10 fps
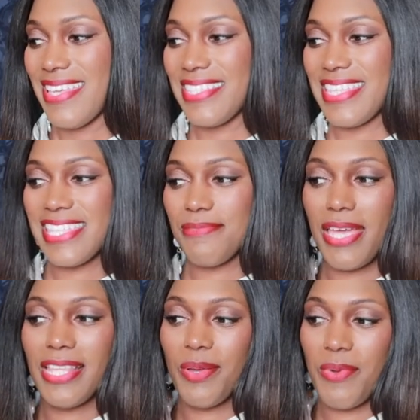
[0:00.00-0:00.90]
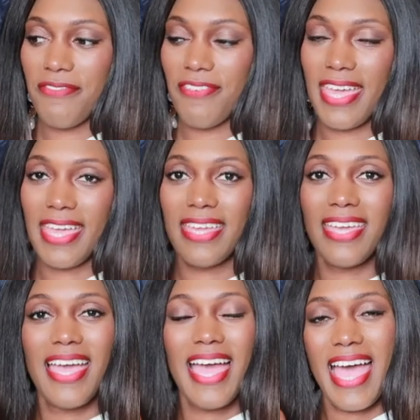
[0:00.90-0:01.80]
So that's my Loewe,
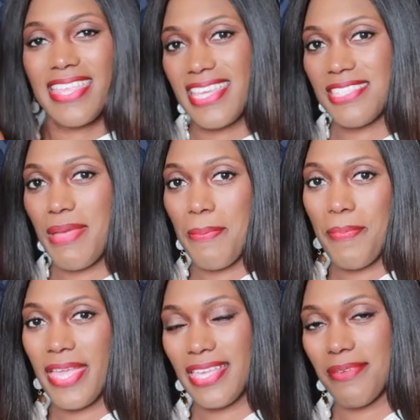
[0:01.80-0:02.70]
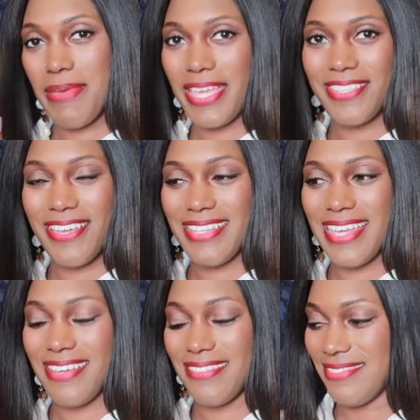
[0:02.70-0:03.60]
and that's my Pink
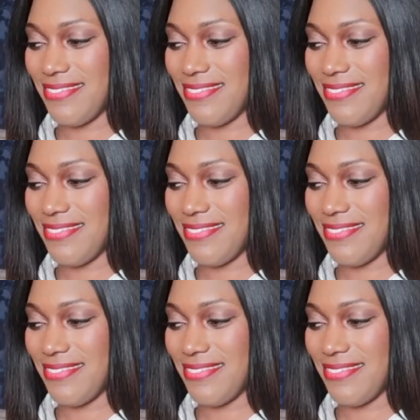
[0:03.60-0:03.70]
Magnolia.